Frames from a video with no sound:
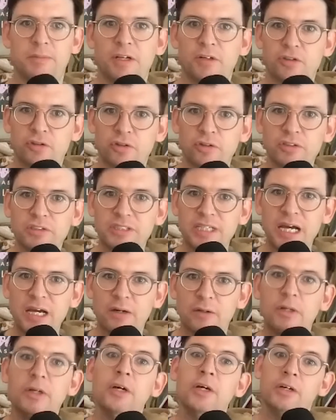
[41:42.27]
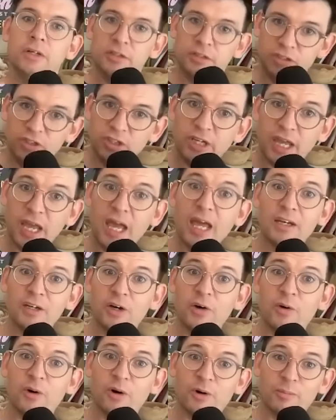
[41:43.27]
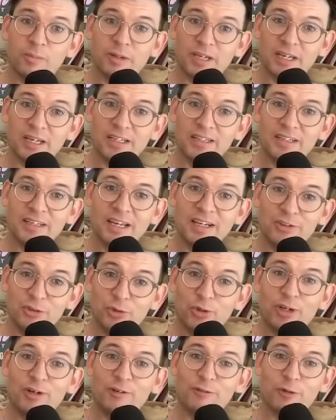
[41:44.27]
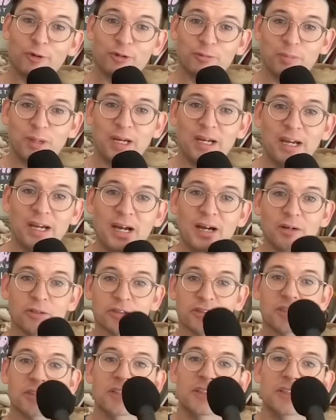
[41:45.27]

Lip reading: And it turns out you can go home again and you can afford to buy a house.